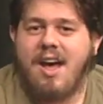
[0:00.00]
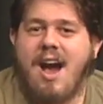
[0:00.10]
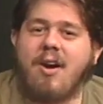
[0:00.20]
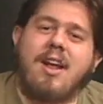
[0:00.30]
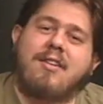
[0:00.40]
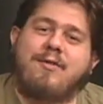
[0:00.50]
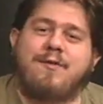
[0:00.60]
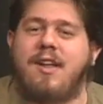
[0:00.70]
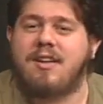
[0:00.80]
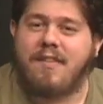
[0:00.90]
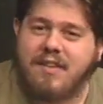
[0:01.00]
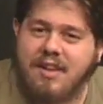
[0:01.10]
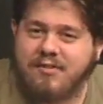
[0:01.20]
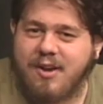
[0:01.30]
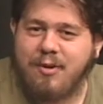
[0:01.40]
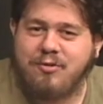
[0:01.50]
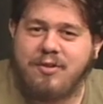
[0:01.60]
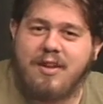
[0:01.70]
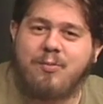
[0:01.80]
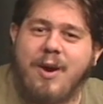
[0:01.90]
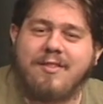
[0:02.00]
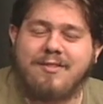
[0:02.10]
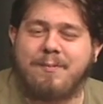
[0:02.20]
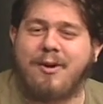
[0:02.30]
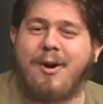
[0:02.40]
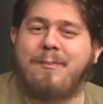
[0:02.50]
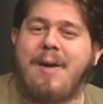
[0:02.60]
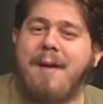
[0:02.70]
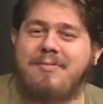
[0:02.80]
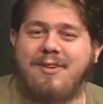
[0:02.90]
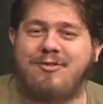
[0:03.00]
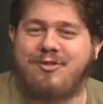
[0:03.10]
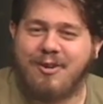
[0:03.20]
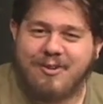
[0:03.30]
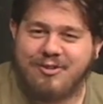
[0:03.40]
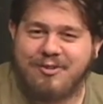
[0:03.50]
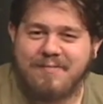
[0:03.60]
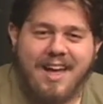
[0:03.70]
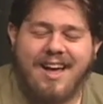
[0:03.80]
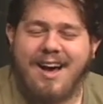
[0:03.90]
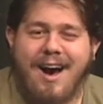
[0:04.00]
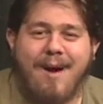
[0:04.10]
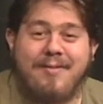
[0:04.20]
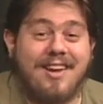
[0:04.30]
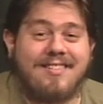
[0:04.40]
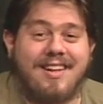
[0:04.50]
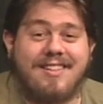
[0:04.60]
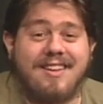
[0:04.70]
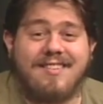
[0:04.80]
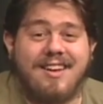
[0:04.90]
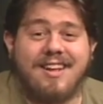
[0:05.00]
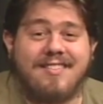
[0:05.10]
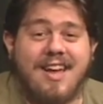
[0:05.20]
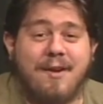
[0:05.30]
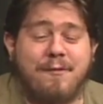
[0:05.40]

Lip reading: Our next flunk on the list goes to the Westboro Baptist Church. Obviously, these idiots get a